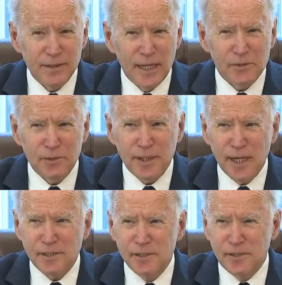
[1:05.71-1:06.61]
That's what
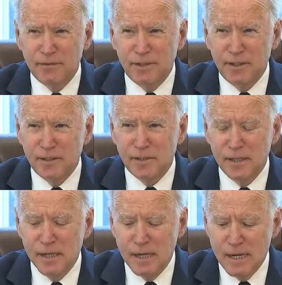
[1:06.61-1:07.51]
the essence of it
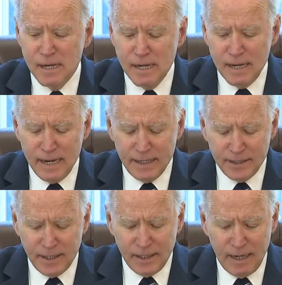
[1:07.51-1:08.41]
is.
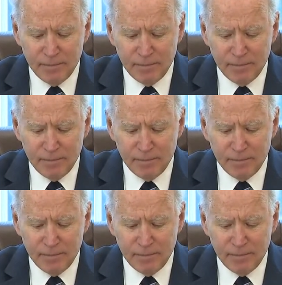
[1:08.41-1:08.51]
And uh,